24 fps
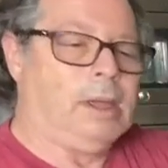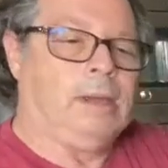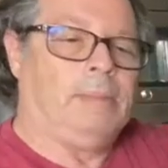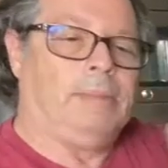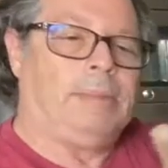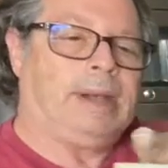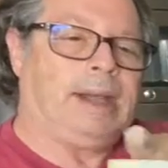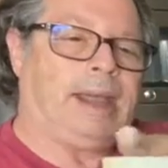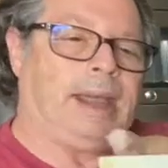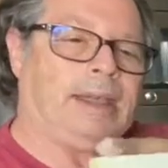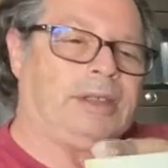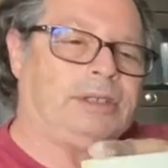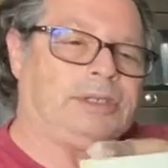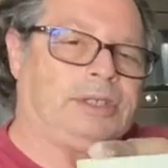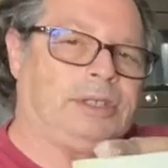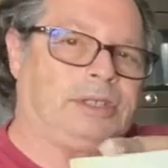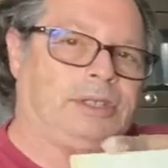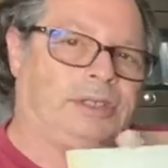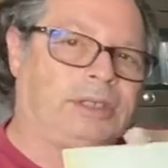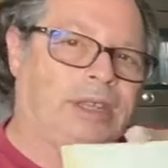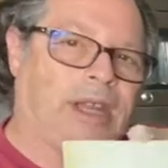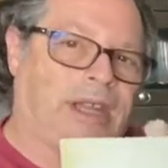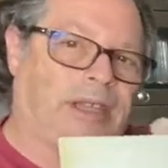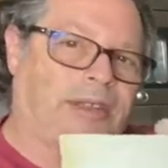but it has
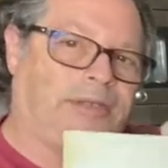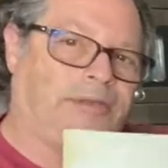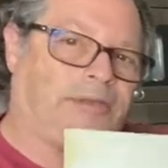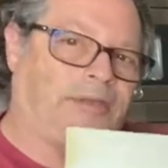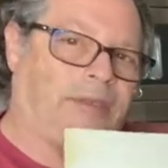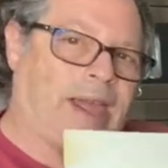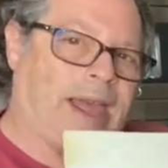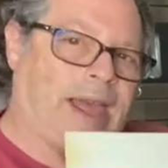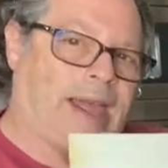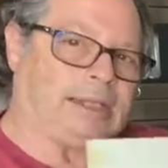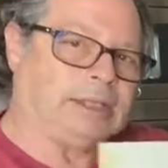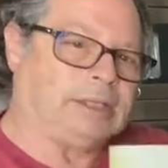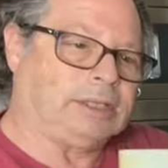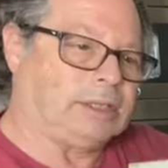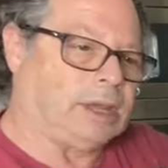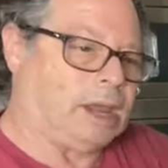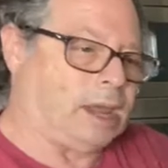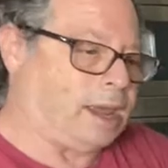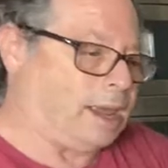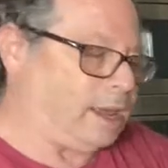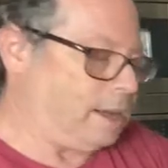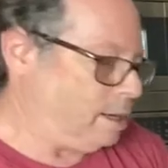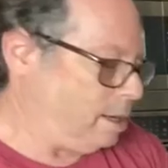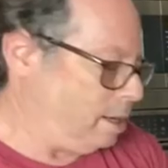this nice flat
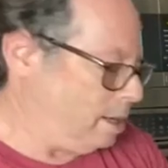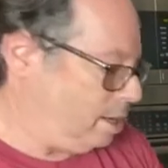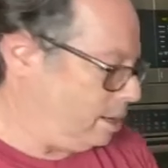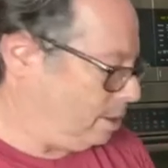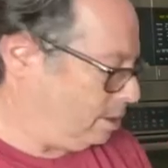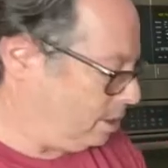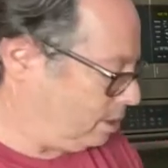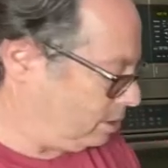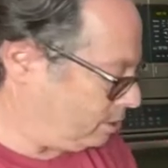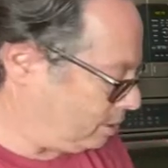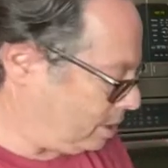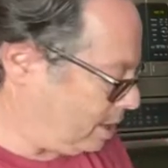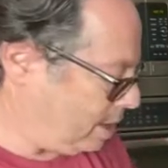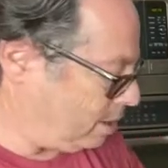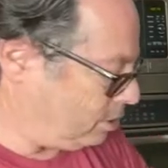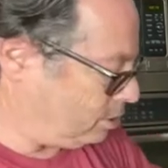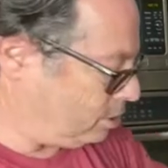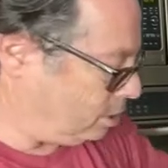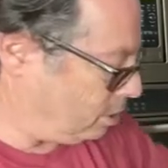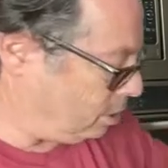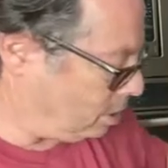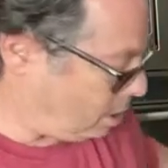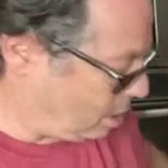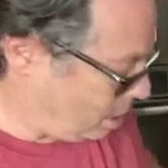side. This
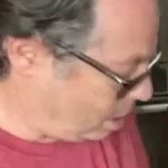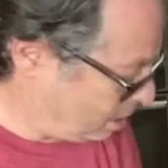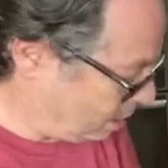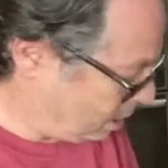allows you to kind of